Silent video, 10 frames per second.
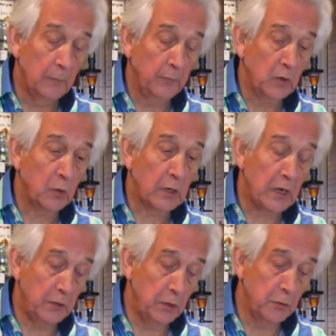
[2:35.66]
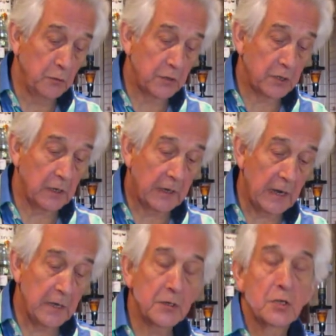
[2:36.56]
you can use,
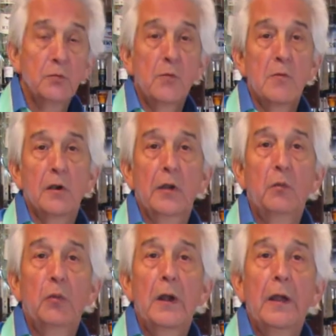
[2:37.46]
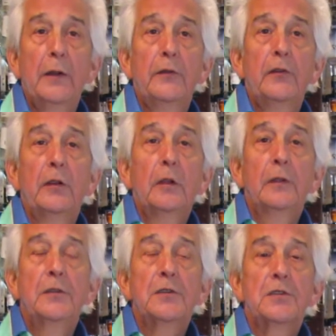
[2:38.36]
again, supermarket brand.
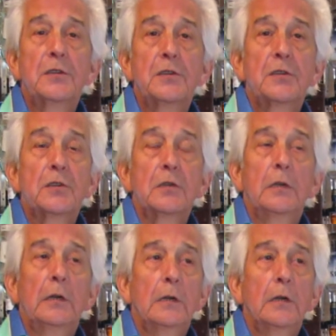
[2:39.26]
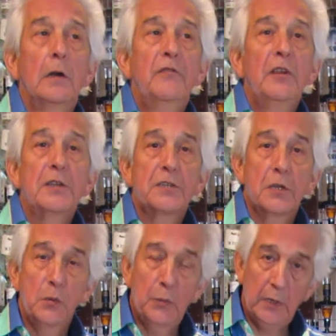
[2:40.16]
This is a
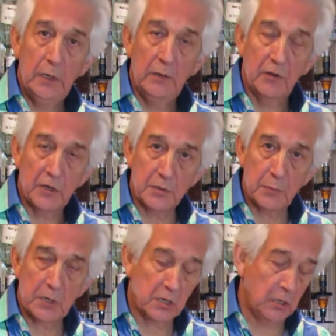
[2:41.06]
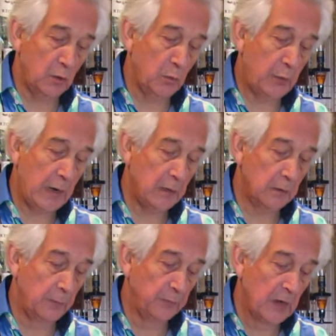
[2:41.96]
VSOP, a very special old
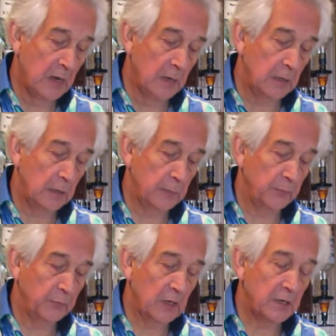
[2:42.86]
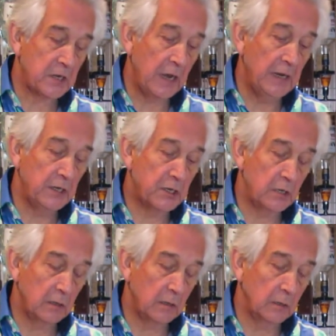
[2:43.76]
pale. It's aged
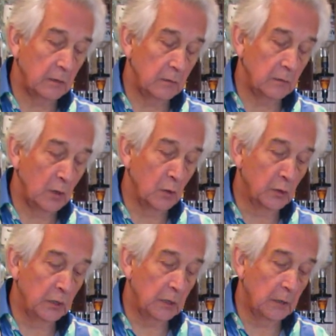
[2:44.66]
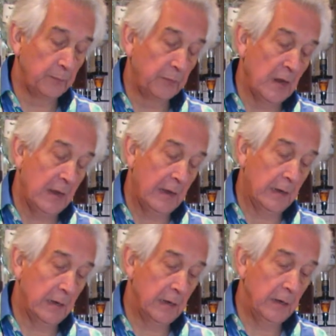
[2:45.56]
longer
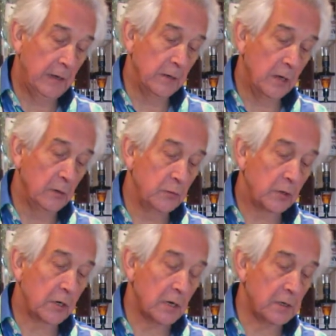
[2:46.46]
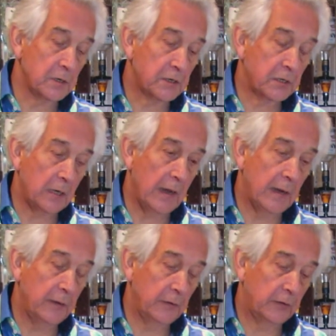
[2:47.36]
in oak cask,
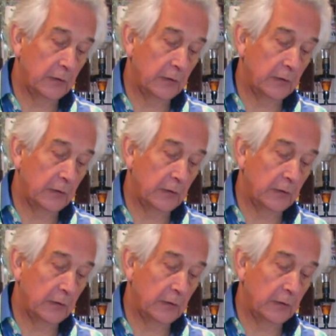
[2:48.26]
and